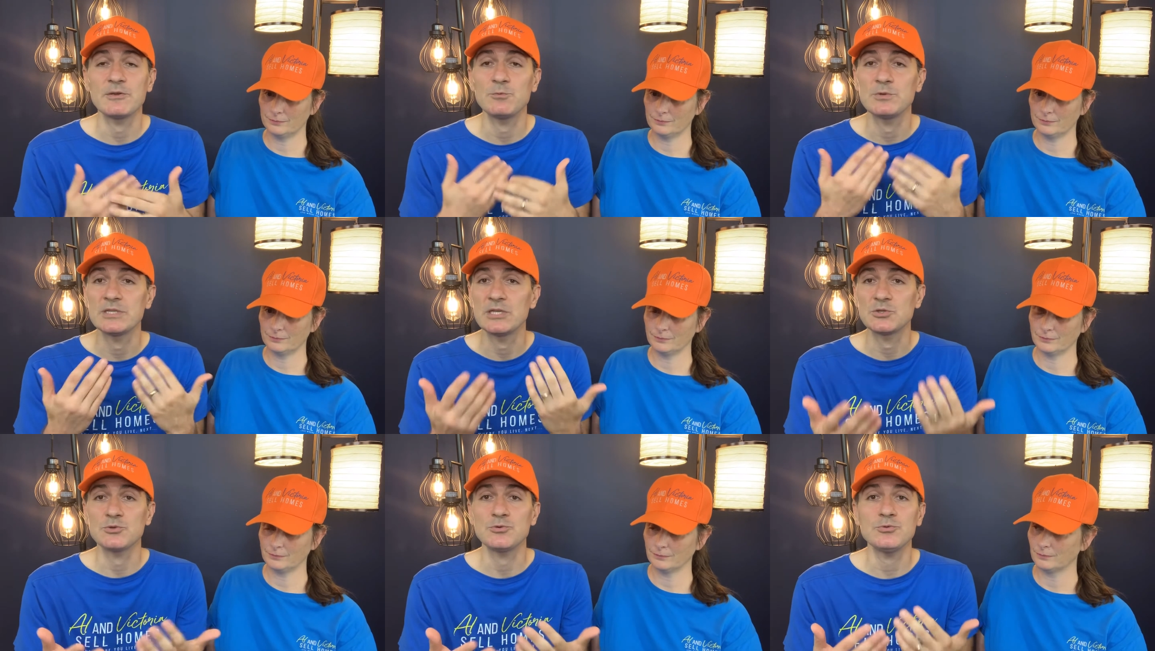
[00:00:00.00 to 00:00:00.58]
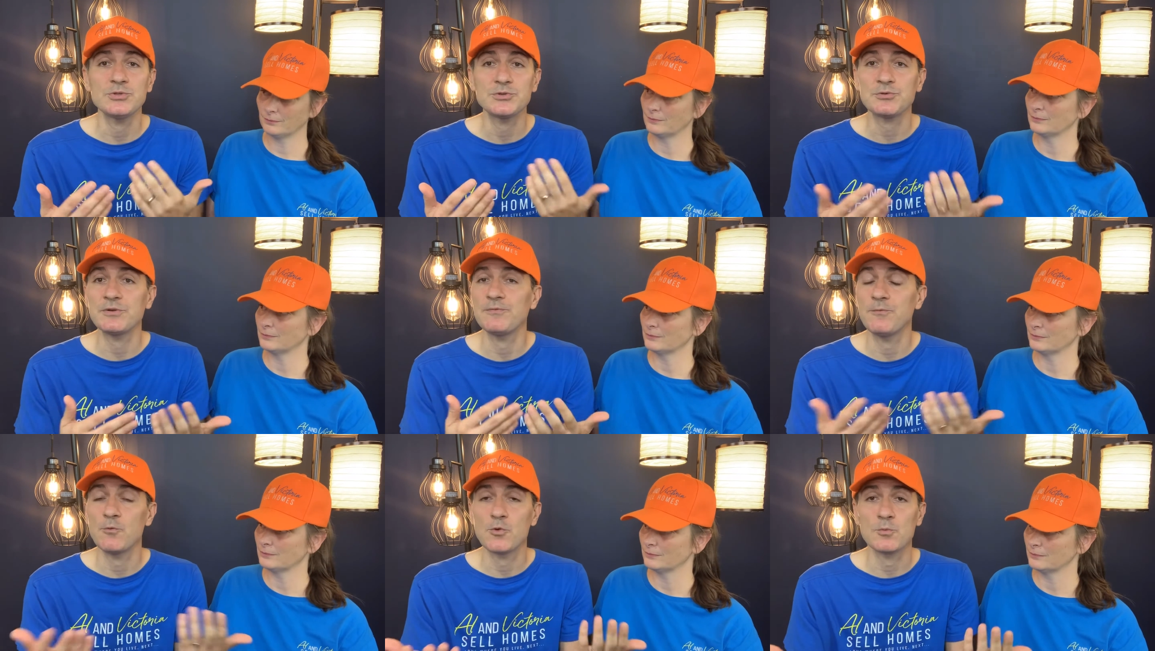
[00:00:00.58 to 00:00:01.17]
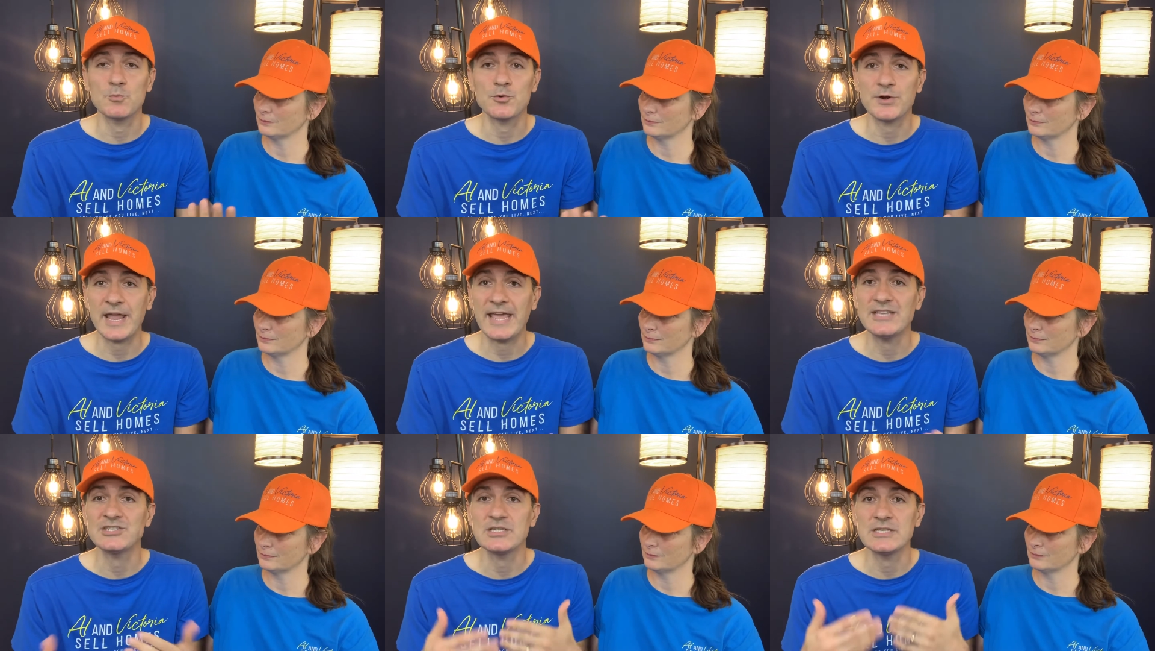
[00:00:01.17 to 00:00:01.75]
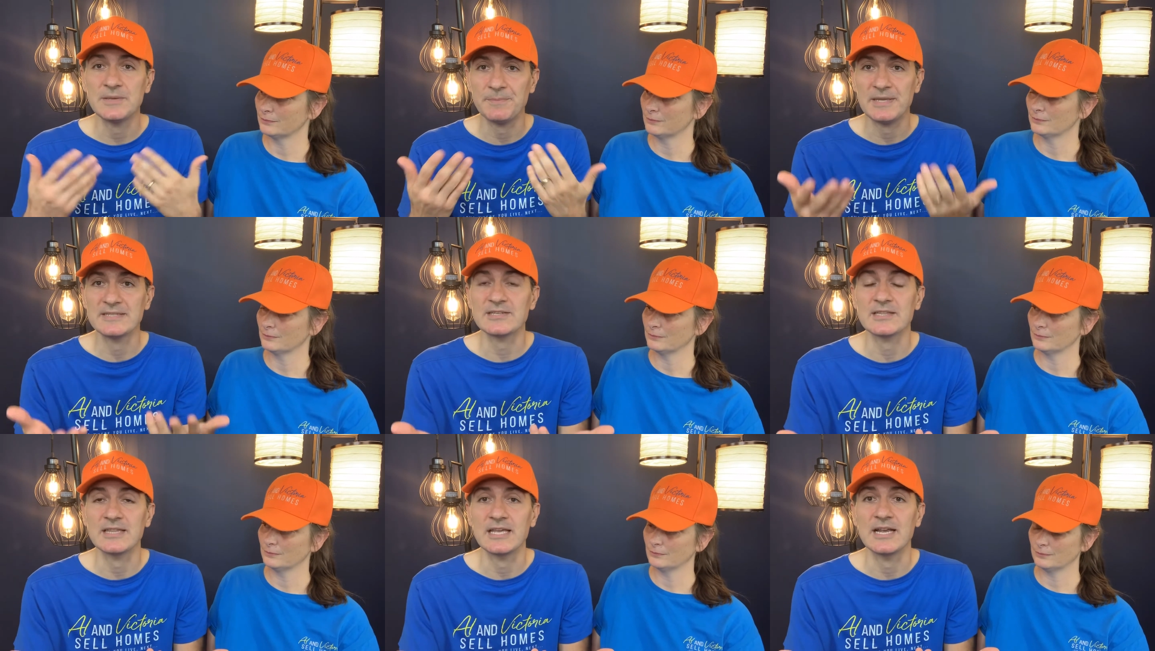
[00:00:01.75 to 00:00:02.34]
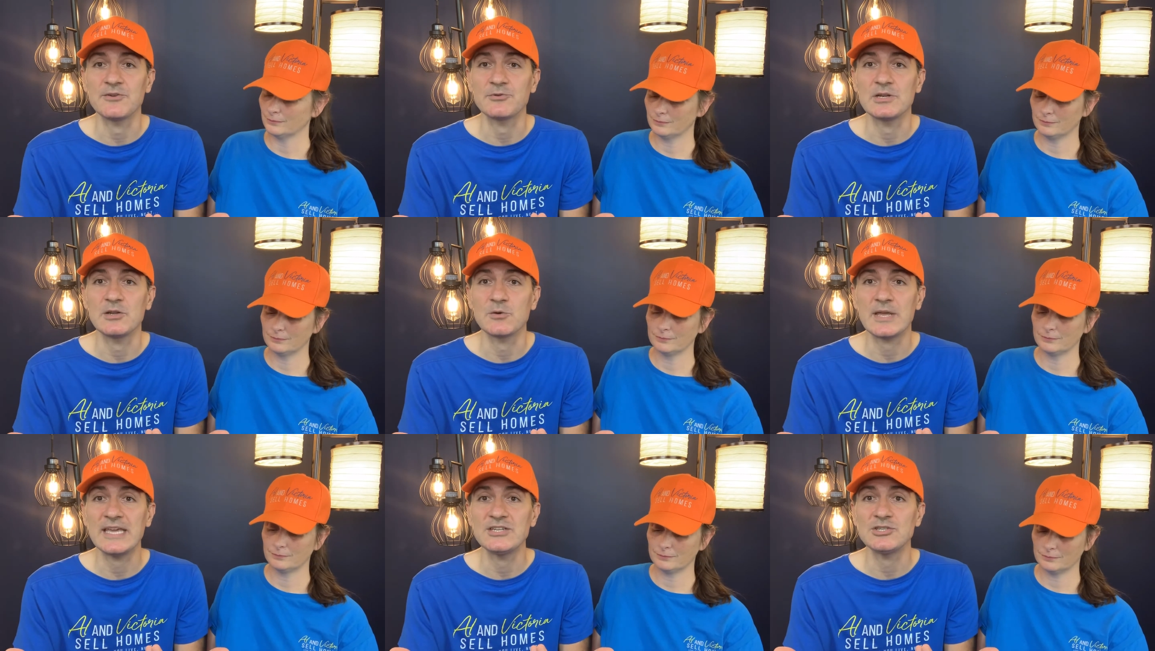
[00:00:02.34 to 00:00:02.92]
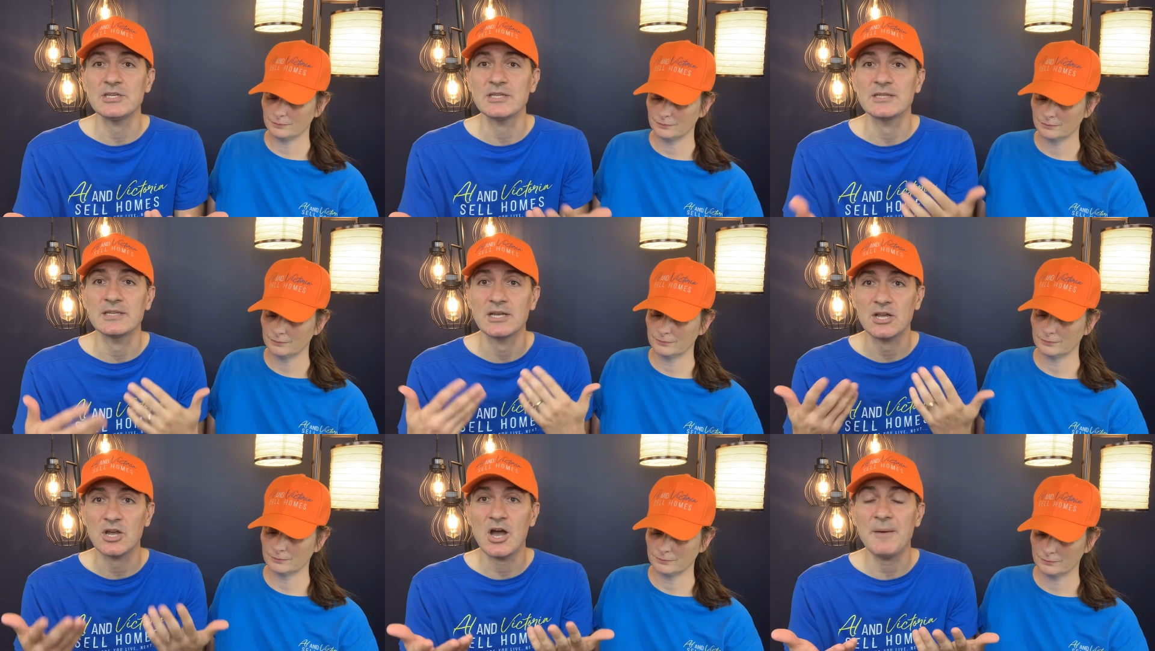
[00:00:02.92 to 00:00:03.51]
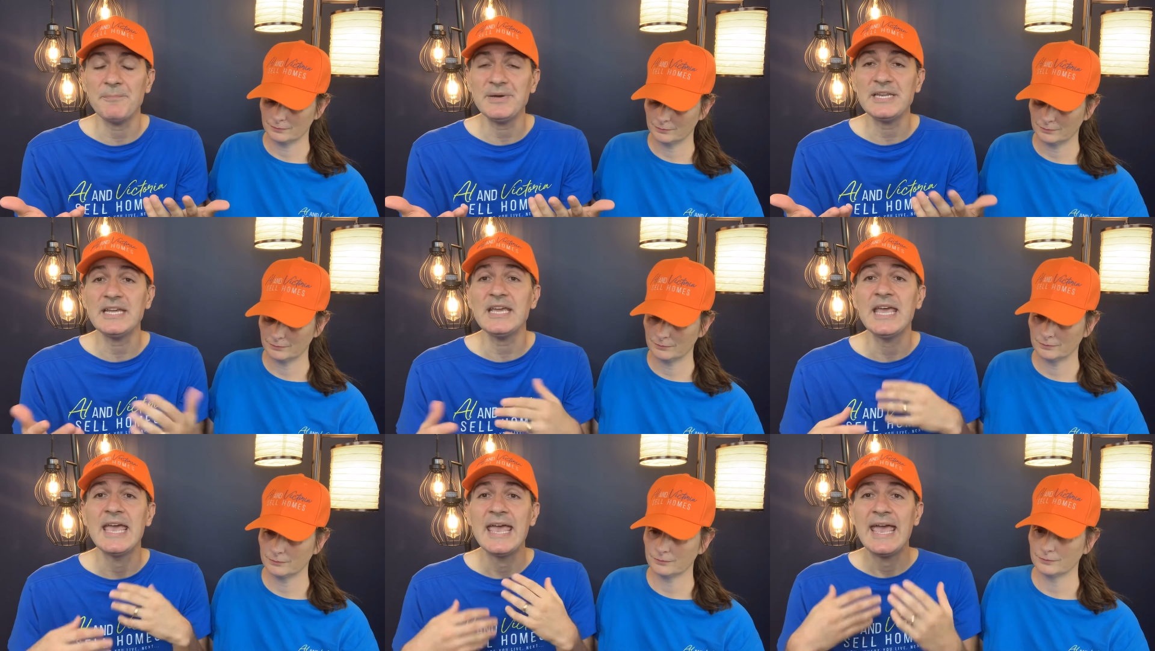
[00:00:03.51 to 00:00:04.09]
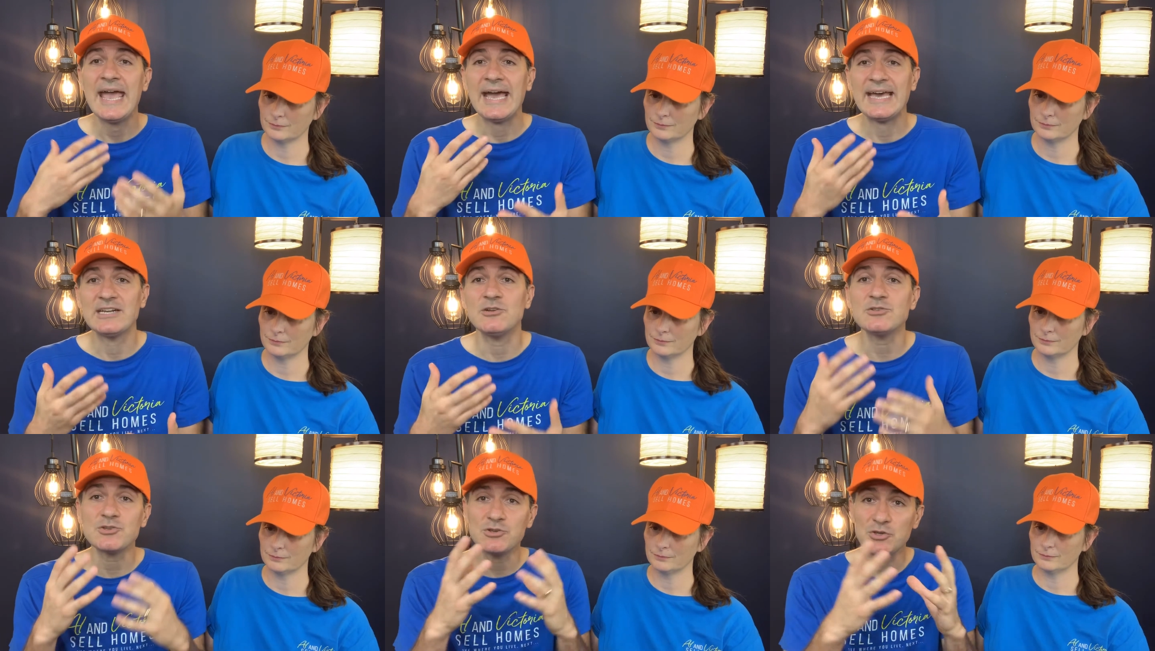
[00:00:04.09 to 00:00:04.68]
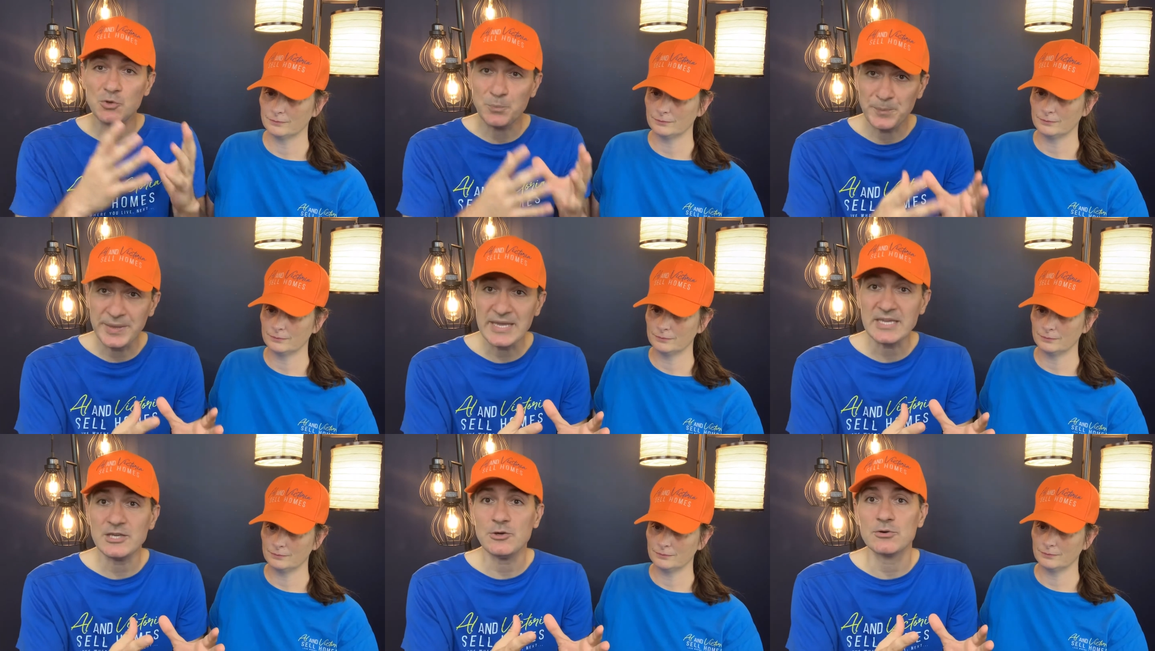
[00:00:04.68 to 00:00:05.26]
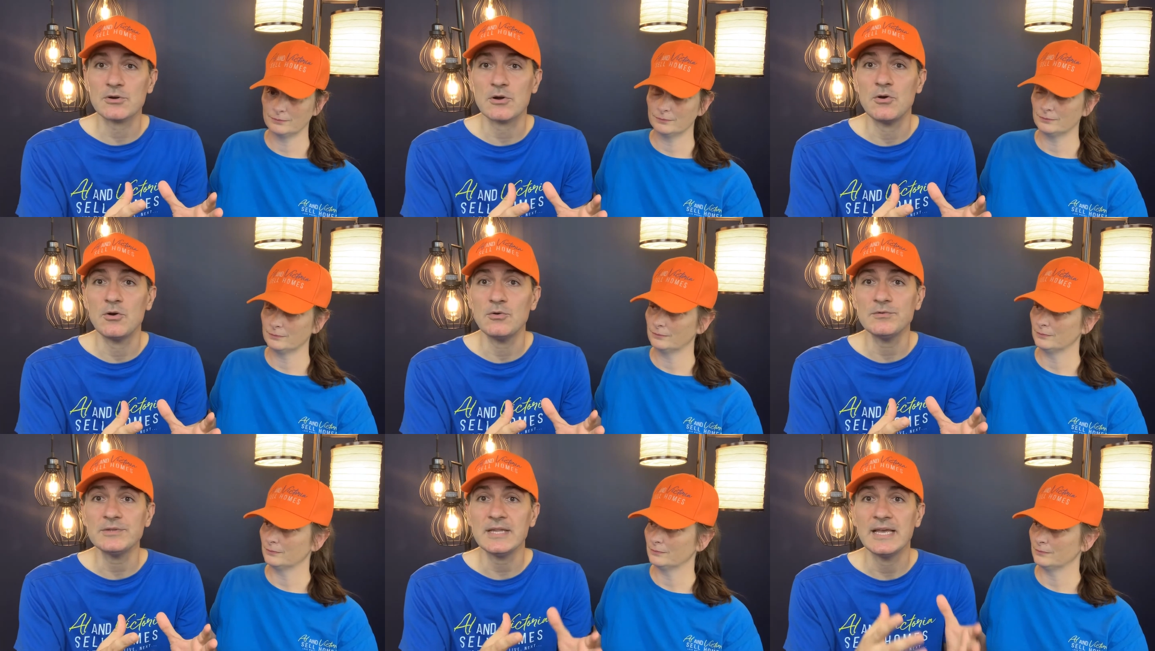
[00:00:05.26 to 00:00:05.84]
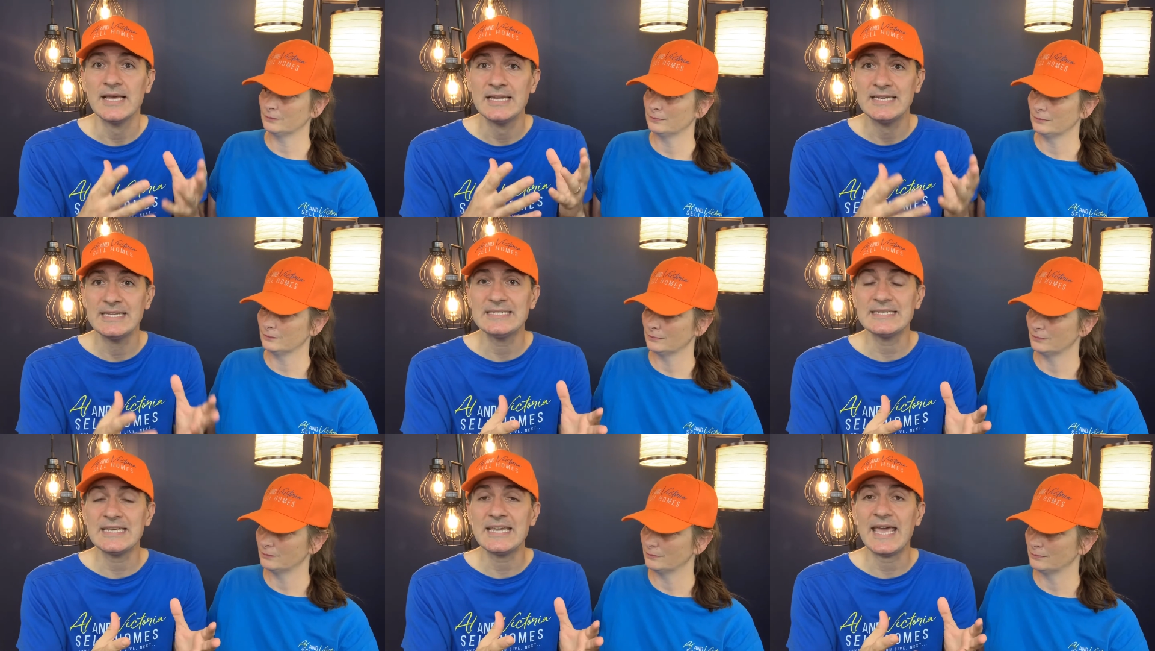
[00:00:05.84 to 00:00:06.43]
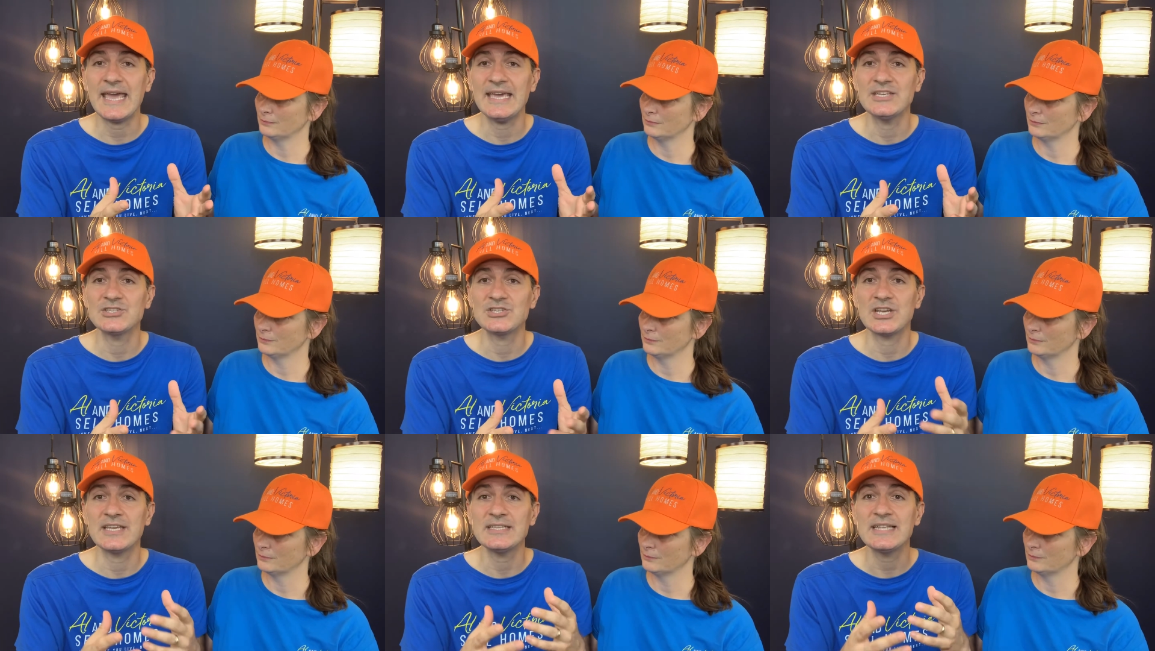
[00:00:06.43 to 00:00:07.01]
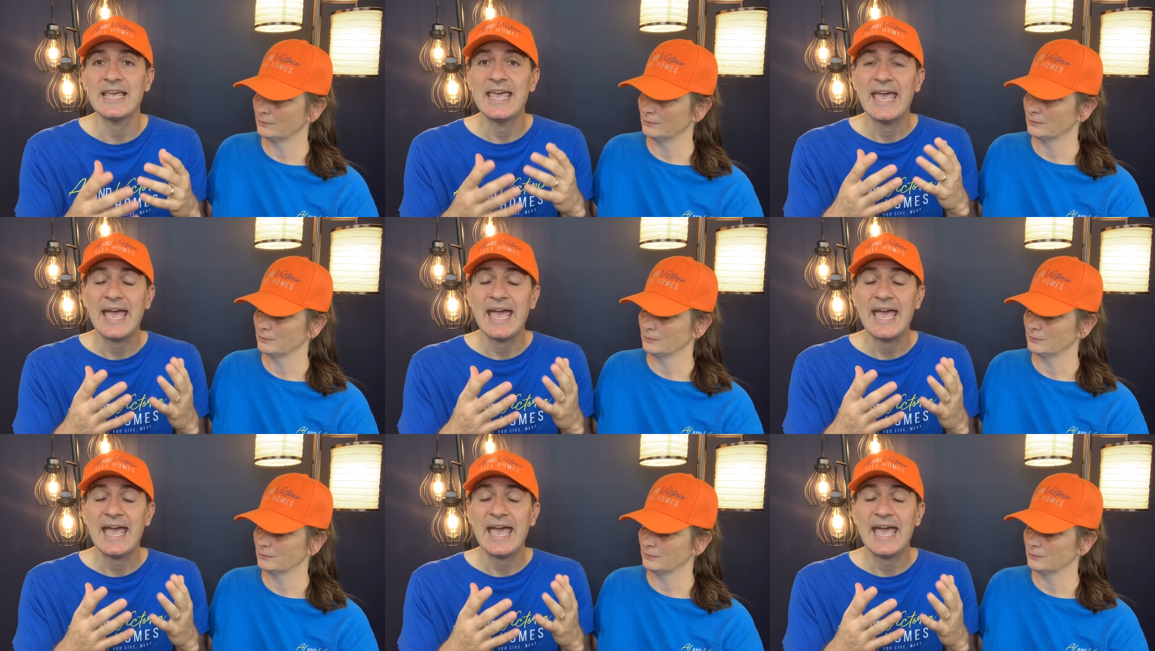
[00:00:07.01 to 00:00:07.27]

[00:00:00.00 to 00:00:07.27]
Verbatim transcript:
Speaker 1: with the 2, 3, 4 more agent, depends on the relocation company. And also you pick your own listing agent.